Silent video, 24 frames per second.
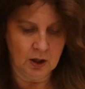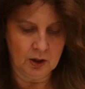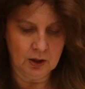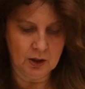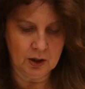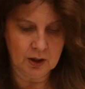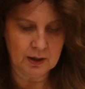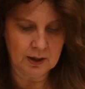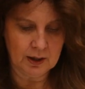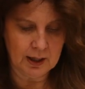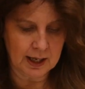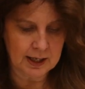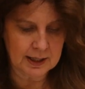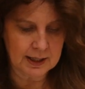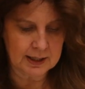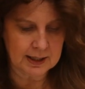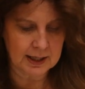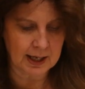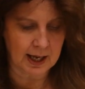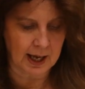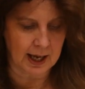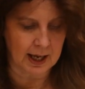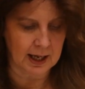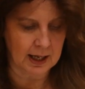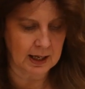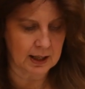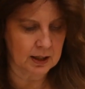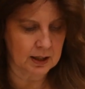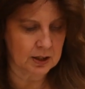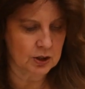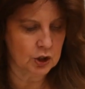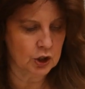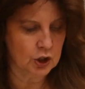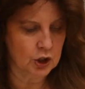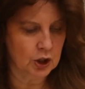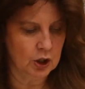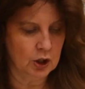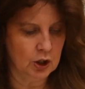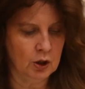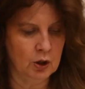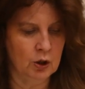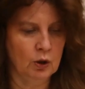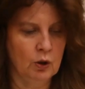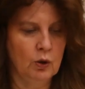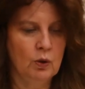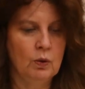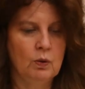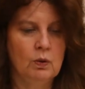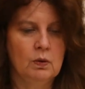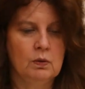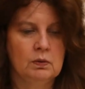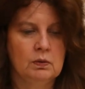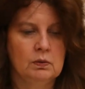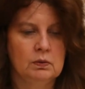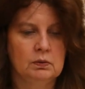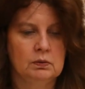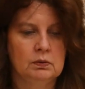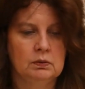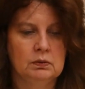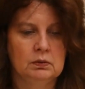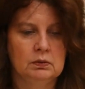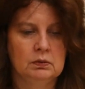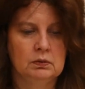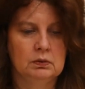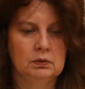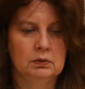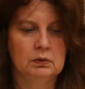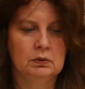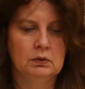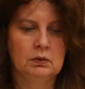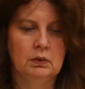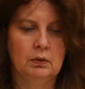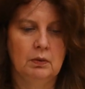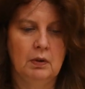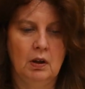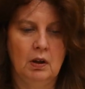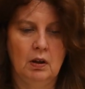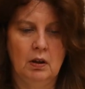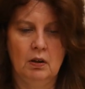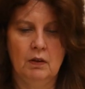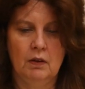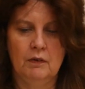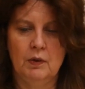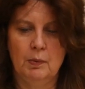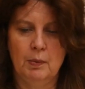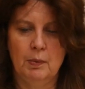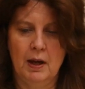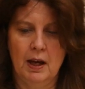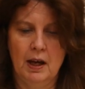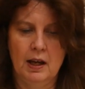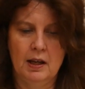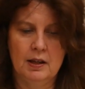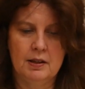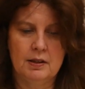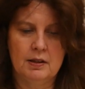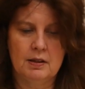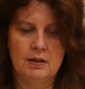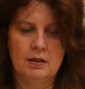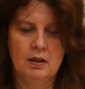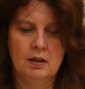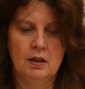You then take 2 of your pairs